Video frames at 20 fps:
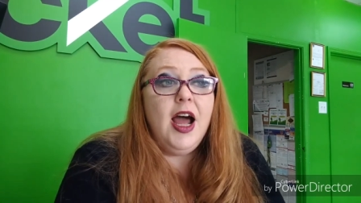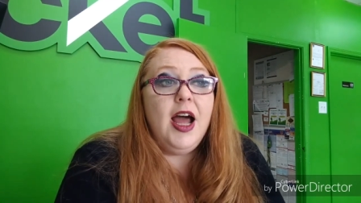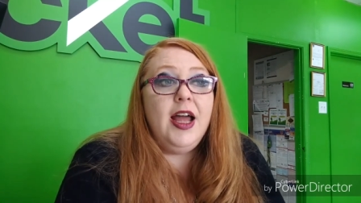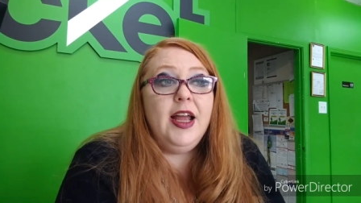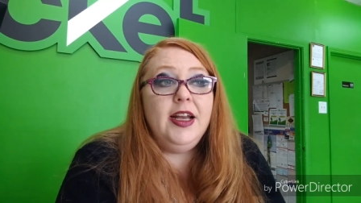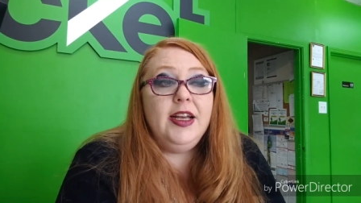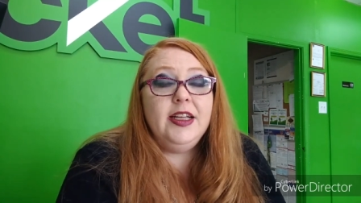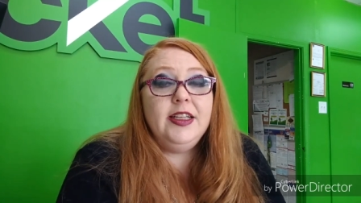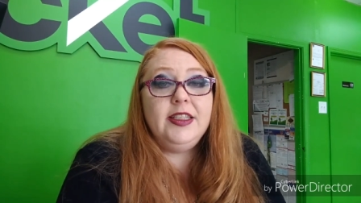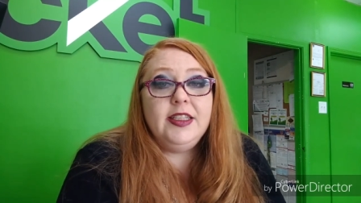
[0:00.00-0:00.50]

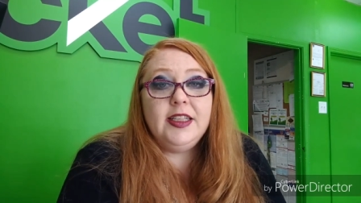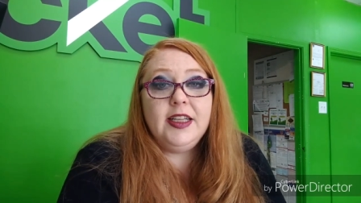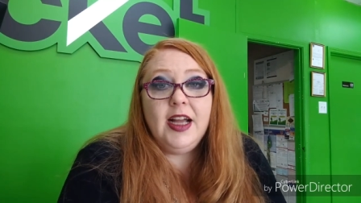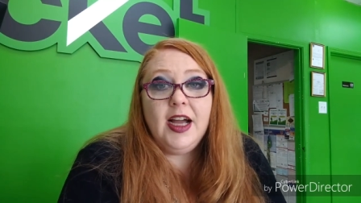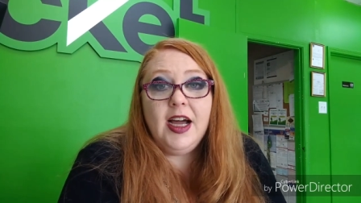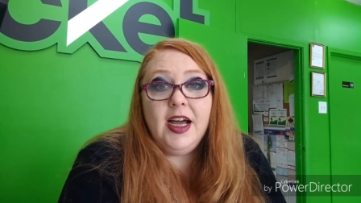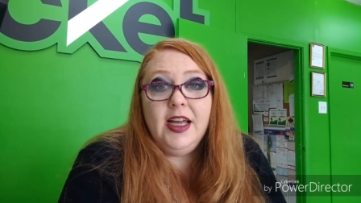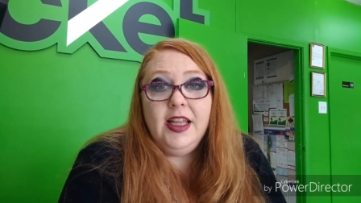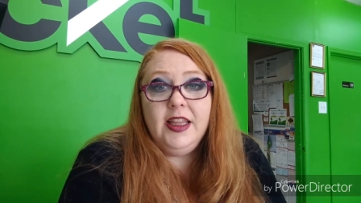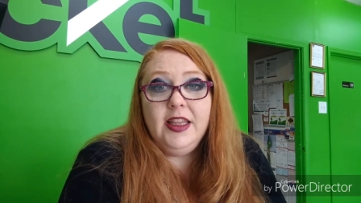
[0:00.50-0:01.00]
And it's
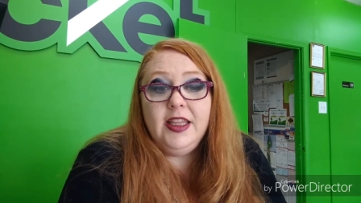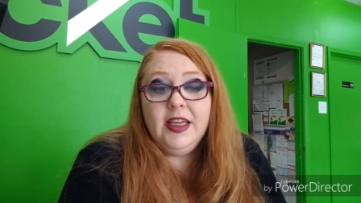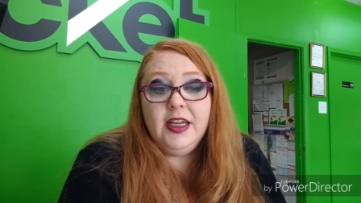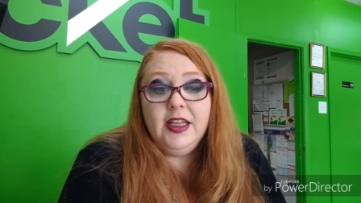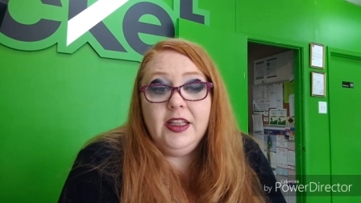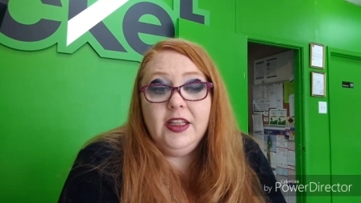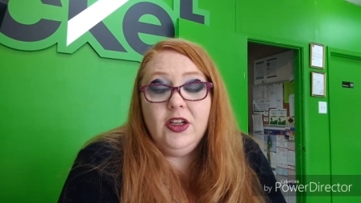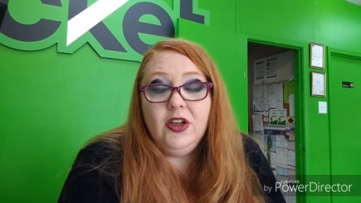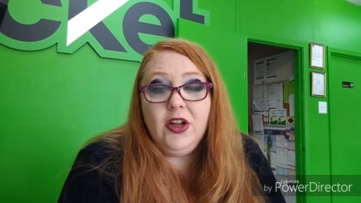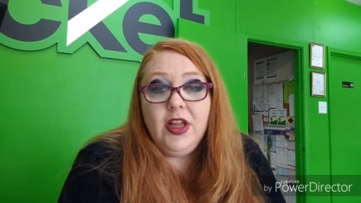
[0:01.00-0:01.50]
got
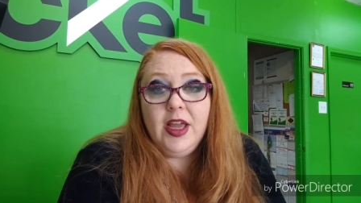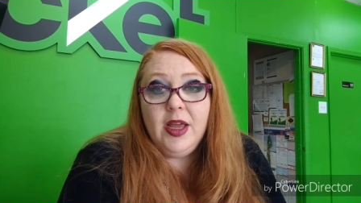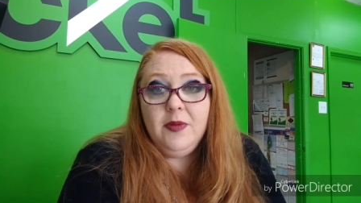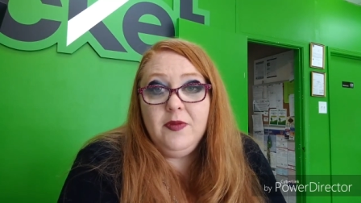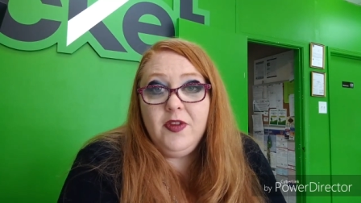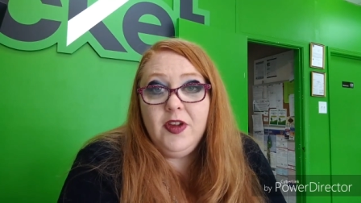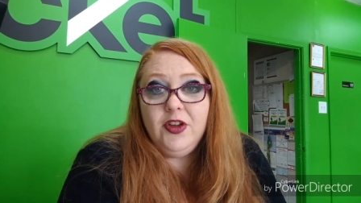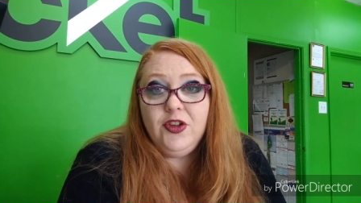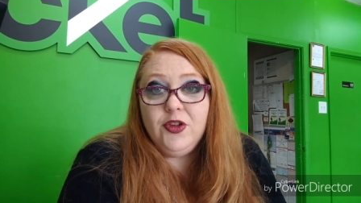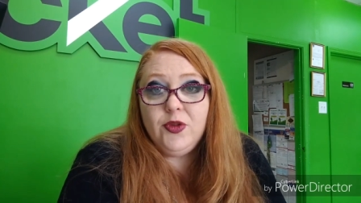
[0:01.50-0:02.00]
the little
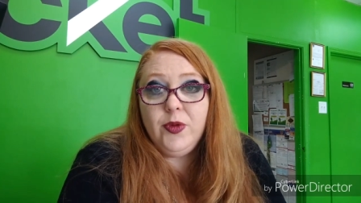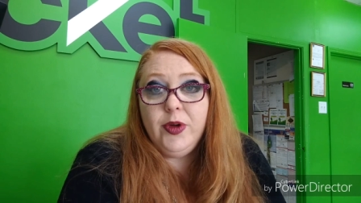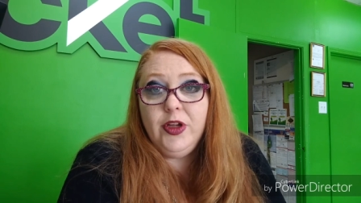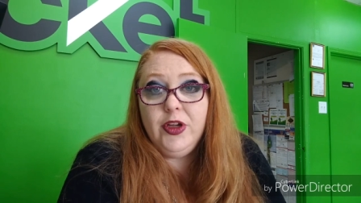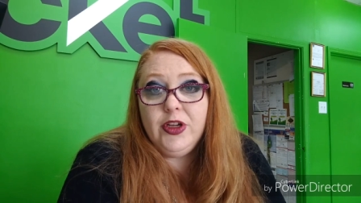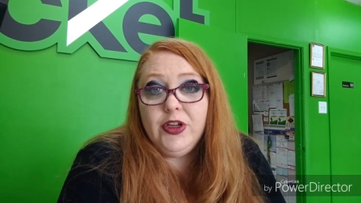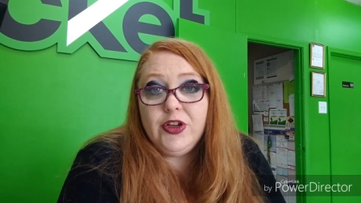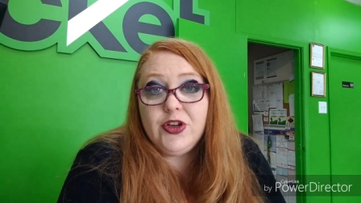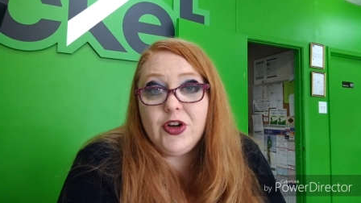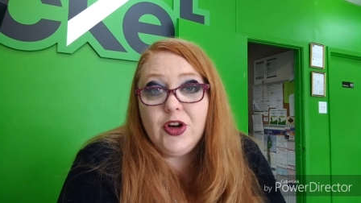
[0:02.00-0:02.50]
game feature where
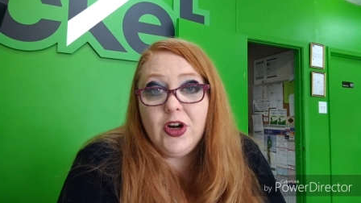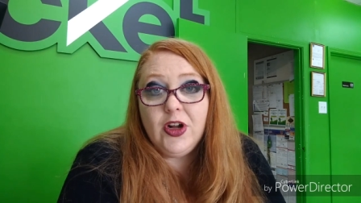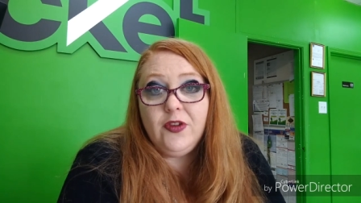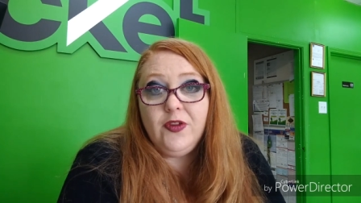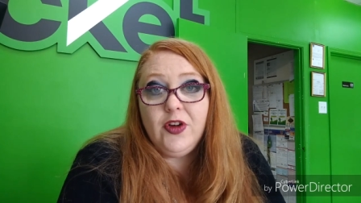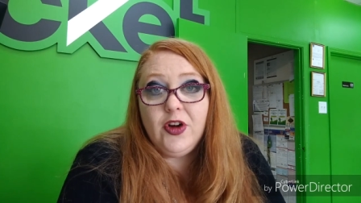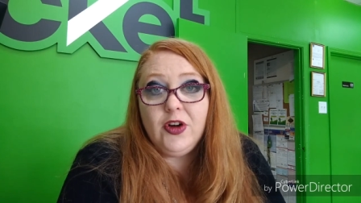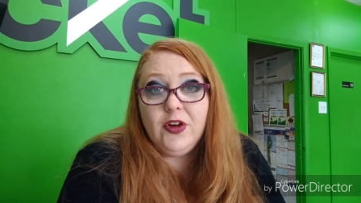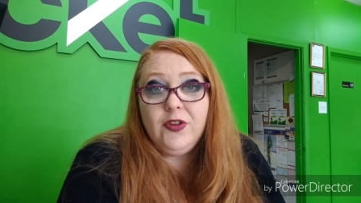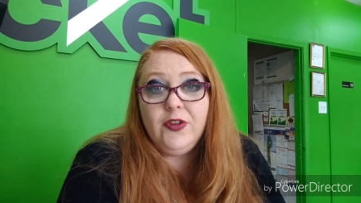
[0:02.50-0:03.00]
you can turn
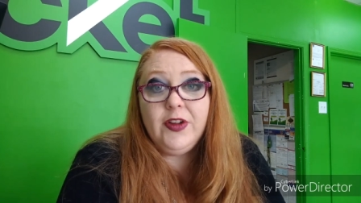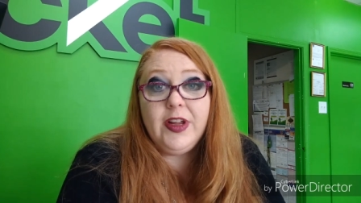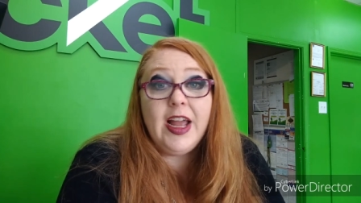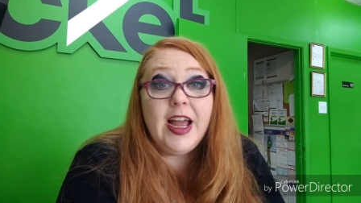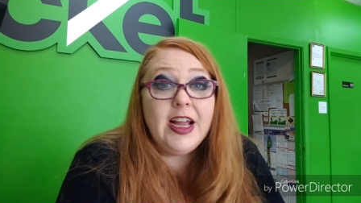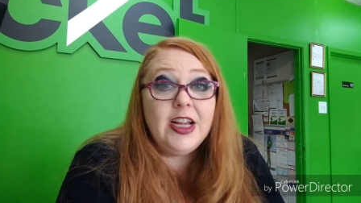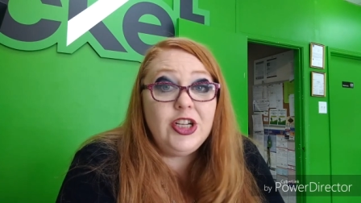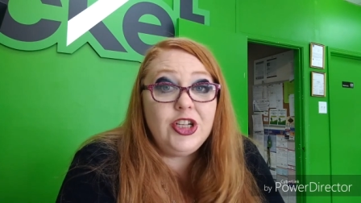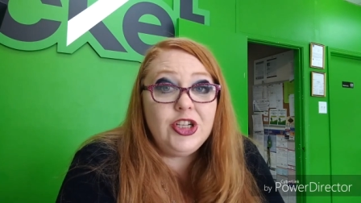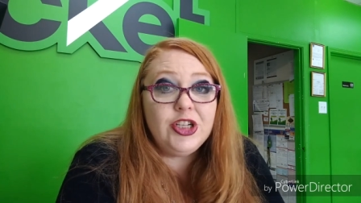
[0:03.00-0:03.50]
off
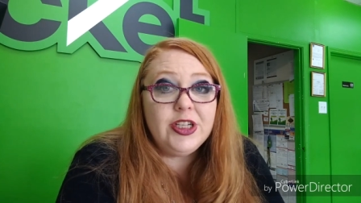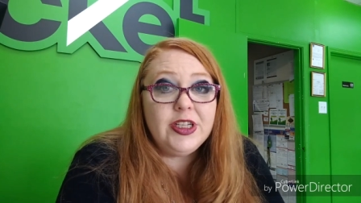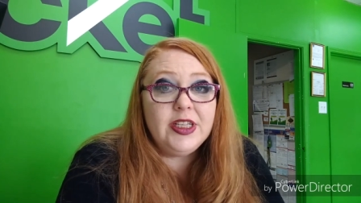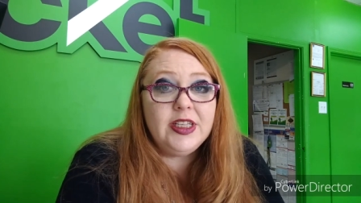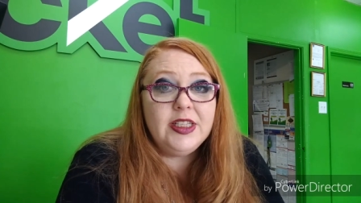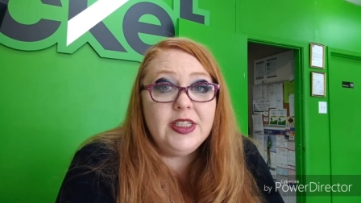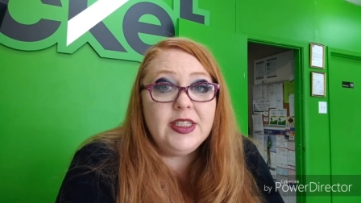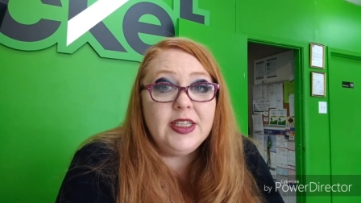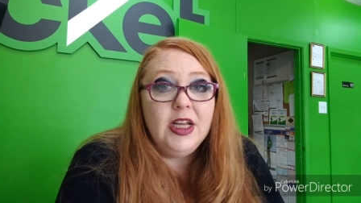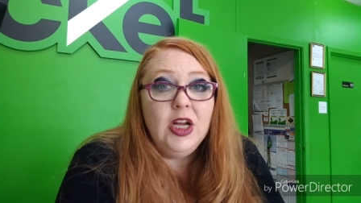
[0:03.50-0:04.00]

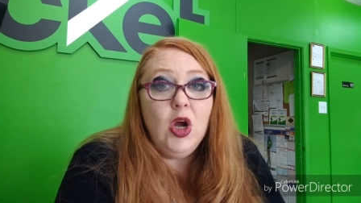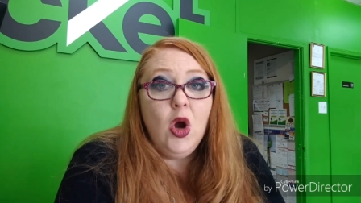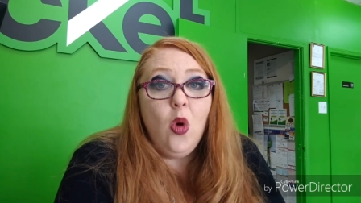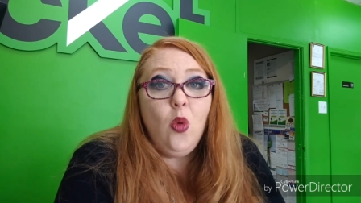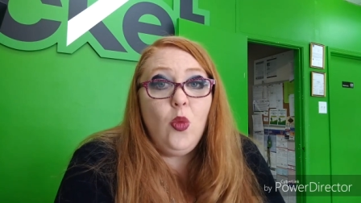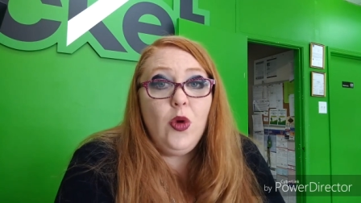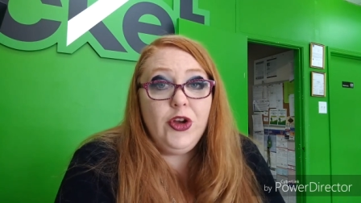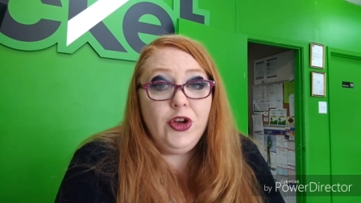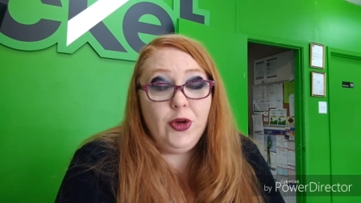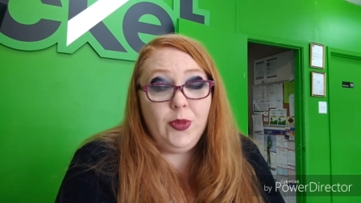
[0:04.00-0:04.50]
notifications
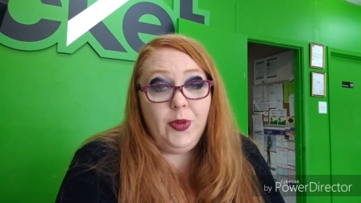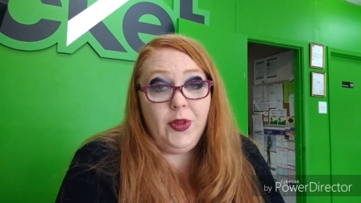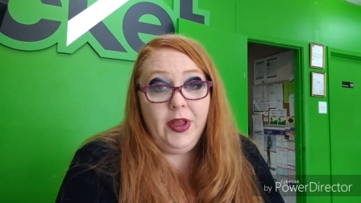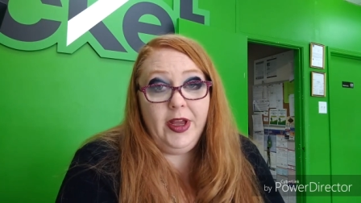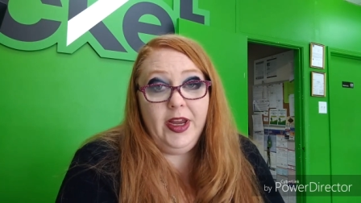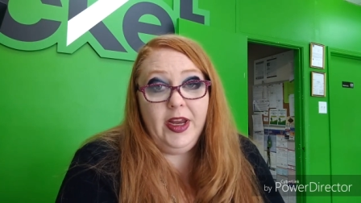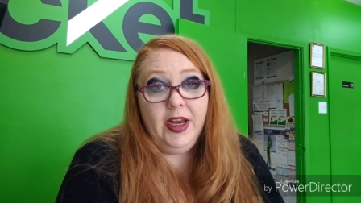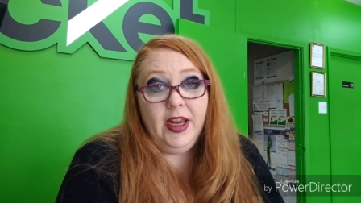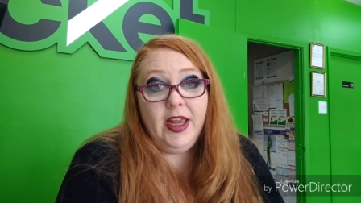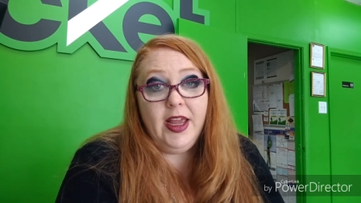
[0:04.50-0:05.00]
when you're
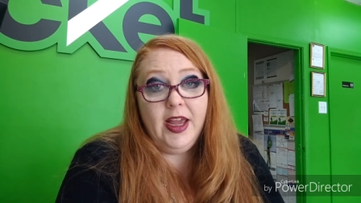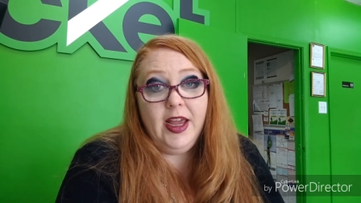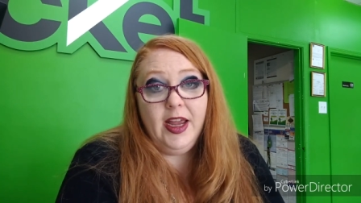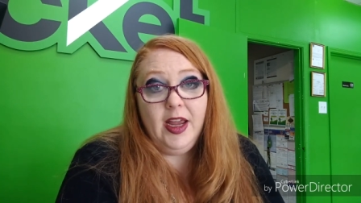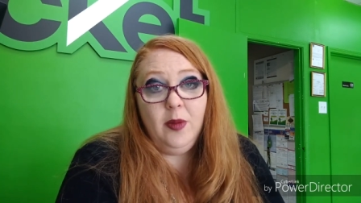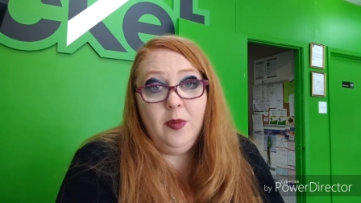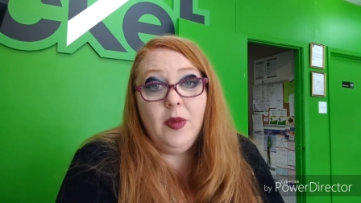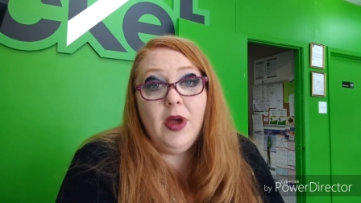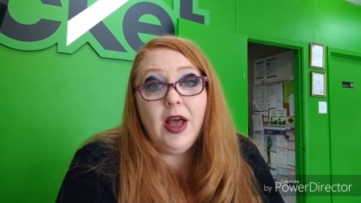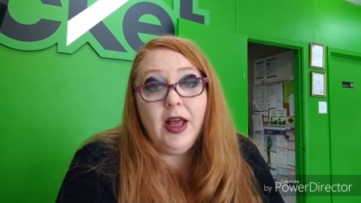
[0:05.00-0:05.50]
playing a
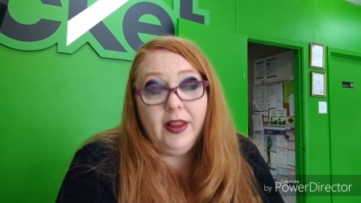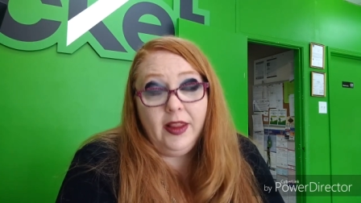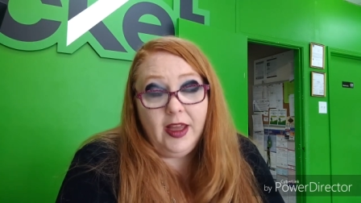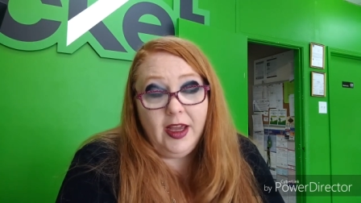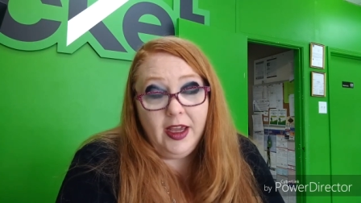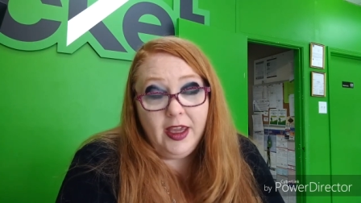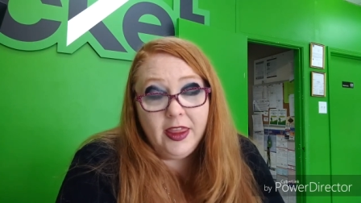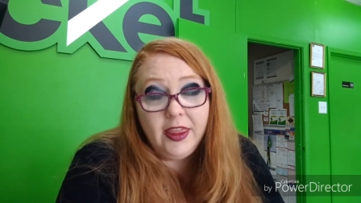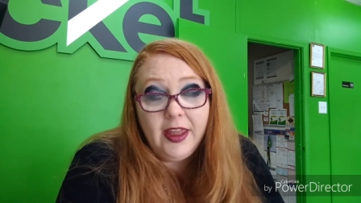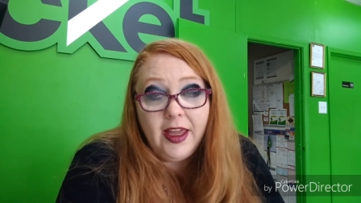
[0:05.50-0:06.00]
game. I
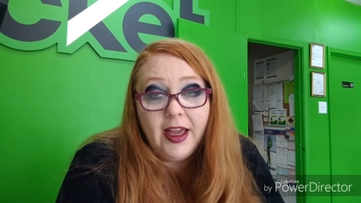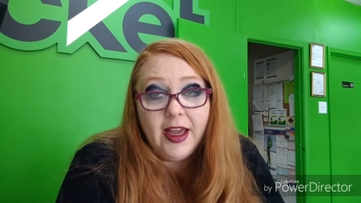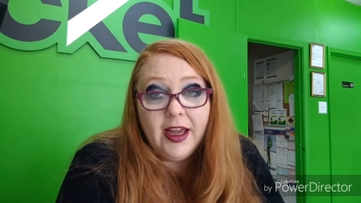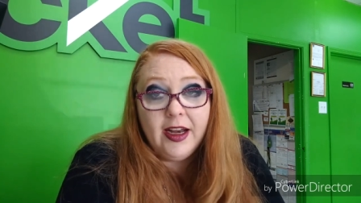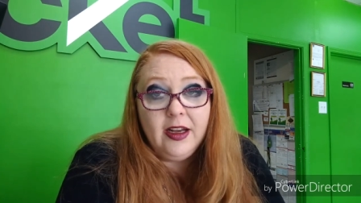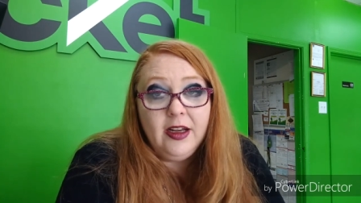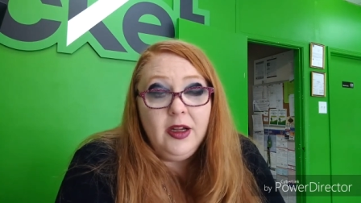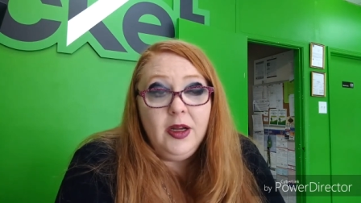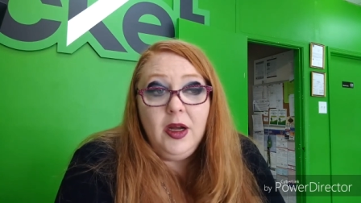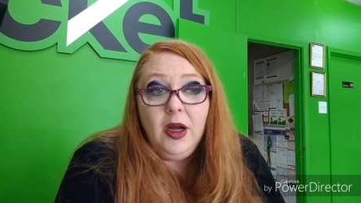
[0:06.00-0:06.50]
like
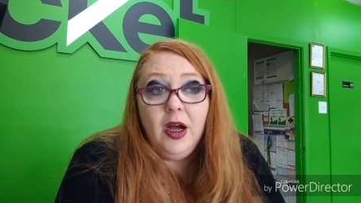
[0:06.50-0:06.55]
that.